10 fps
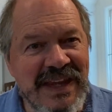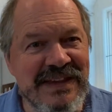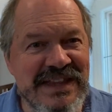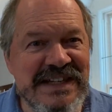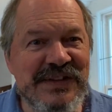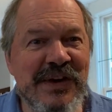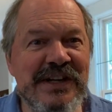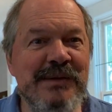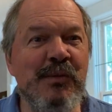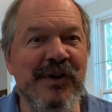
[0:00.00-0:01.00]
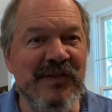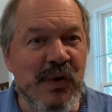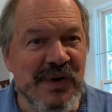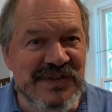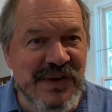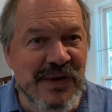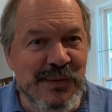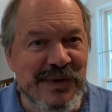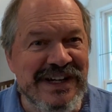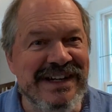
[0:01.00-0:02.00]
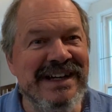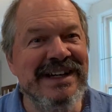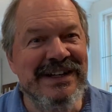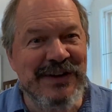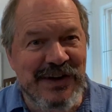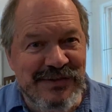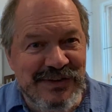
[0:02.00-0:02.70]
They saw it in more of a horizontal way, not a